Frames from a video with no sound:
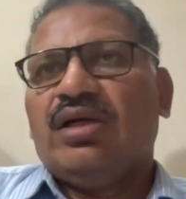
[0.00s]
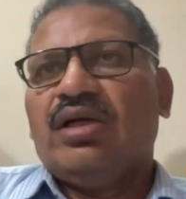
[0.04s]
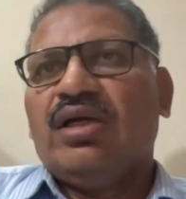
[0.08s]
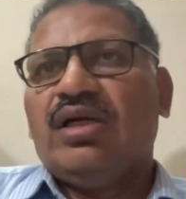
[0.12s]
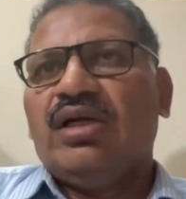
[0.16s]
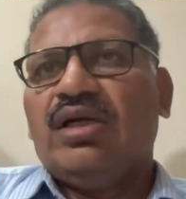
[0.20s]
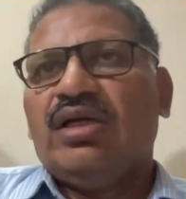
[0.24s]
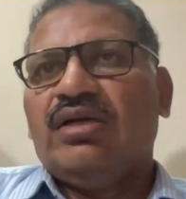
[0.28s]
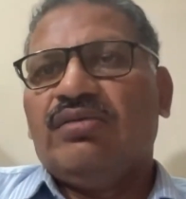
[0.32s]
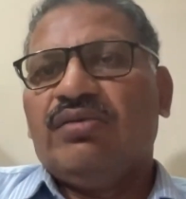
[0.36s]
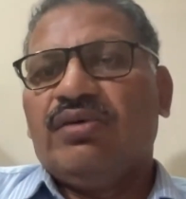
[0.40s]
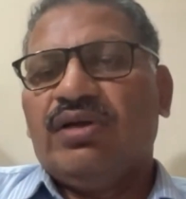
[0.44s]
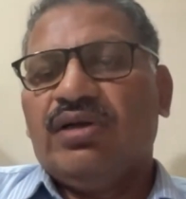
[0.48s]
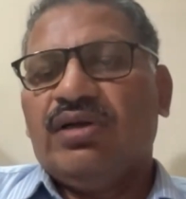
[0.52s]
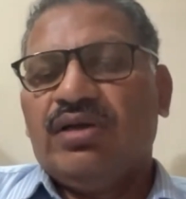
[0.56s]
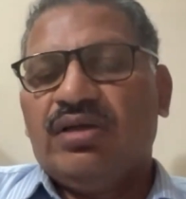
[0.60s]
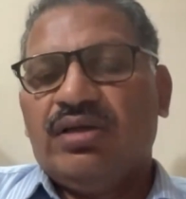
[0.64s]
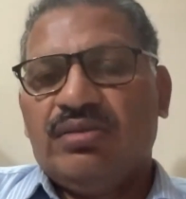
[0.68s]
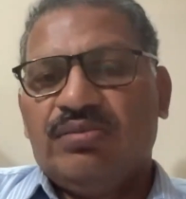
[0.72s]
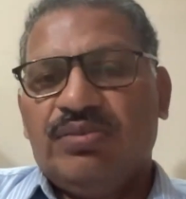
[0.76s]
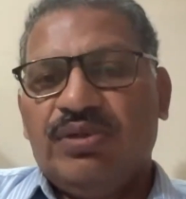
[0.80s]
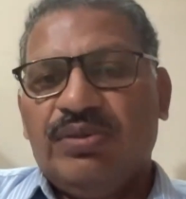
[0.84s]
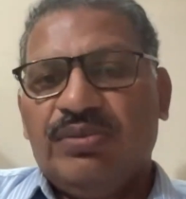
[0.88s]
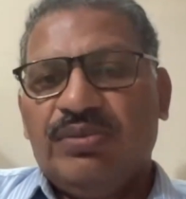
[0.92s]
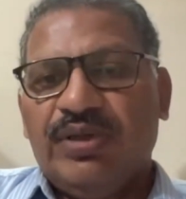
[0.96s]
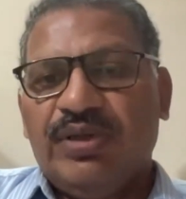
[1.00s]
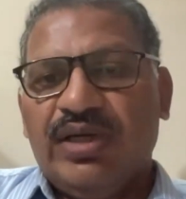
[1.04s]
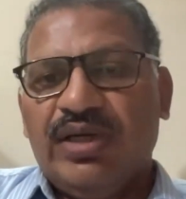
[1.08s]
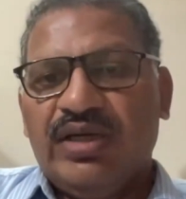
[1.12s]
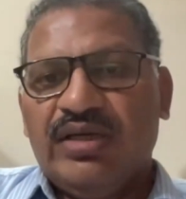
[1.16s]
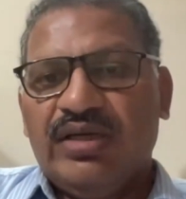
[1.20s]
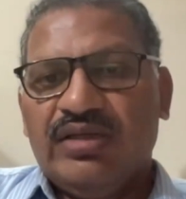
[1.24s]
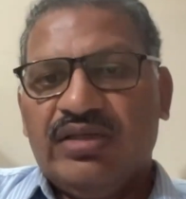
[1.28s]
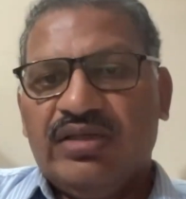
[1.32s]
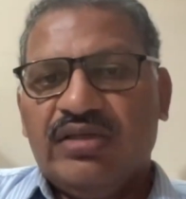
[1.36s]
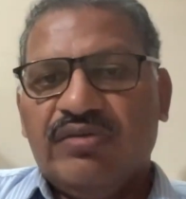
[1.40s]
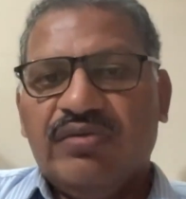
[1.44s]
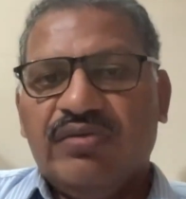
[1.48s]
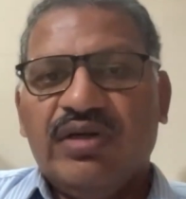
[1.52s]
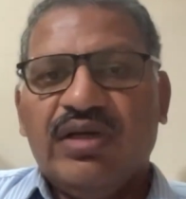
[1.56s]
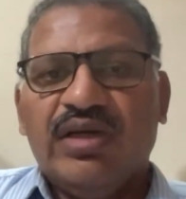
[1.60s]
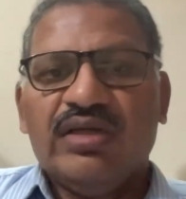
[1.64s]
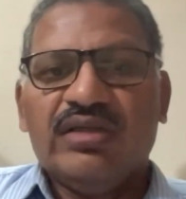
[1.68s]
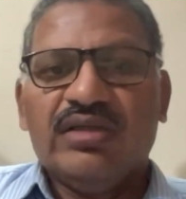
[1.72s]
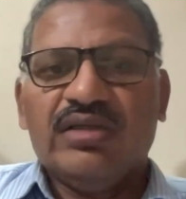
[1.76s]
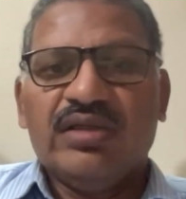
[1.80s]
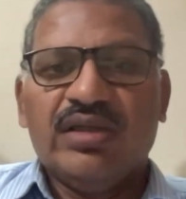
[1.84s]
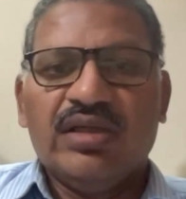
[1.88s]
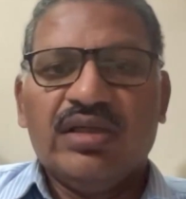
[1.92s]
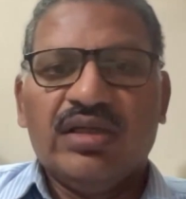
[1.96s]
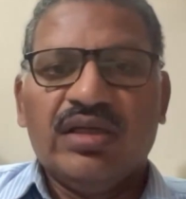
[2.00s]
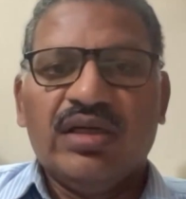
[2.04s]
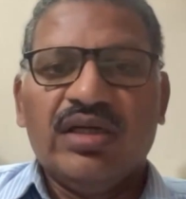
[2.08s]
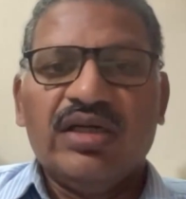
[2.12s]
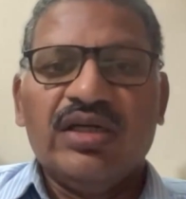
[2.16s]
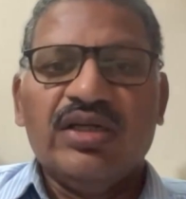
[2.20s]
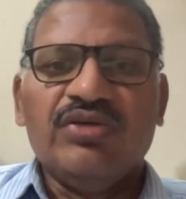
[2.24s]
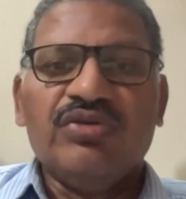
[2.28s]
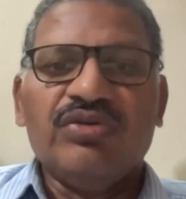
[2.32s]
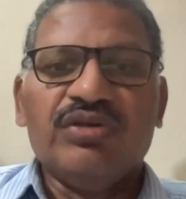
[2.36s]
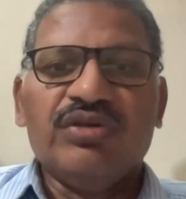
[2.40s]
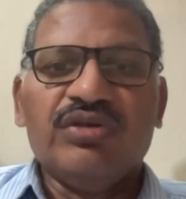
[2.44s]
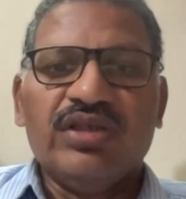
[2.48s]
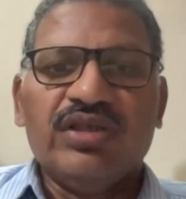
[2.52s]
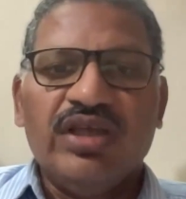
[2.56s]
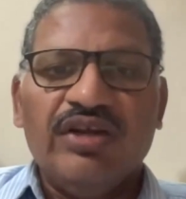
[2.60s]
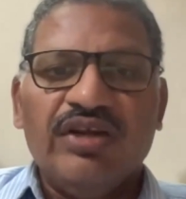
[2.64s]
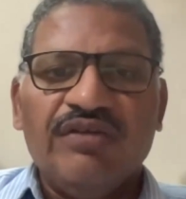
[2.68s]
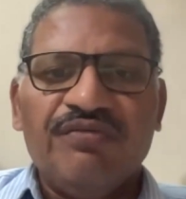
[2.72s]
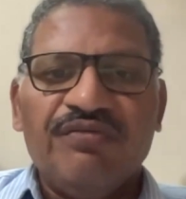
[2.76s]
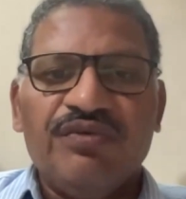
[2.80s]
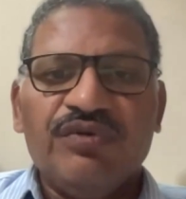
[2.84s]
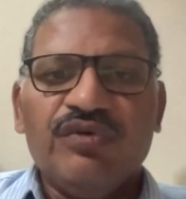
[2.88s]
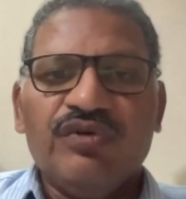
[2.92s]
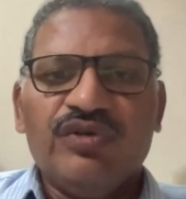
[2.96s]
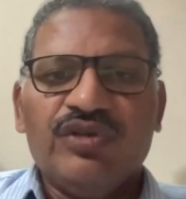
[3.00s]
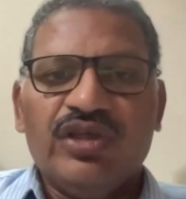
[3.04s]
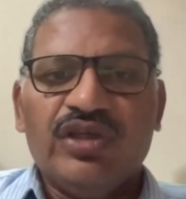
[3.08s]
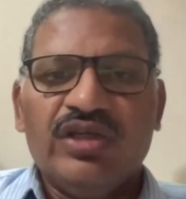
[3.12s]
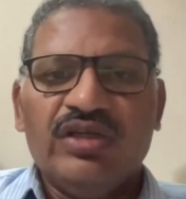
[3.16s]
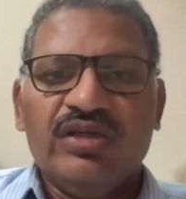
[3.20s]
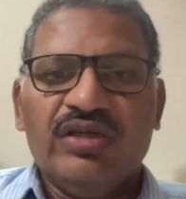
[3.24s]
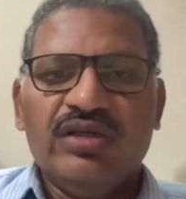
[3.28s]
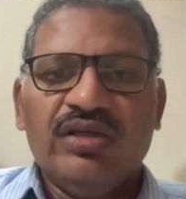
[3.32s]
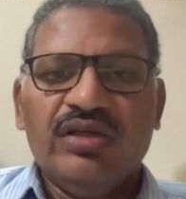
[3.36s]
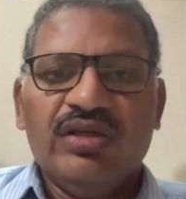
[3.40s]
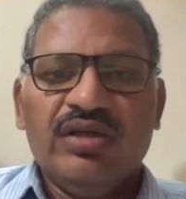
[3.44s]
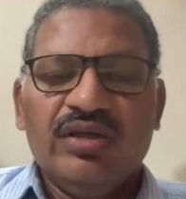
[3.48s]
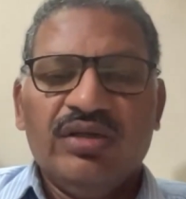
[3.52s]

and even PPI is given as a continuous infusion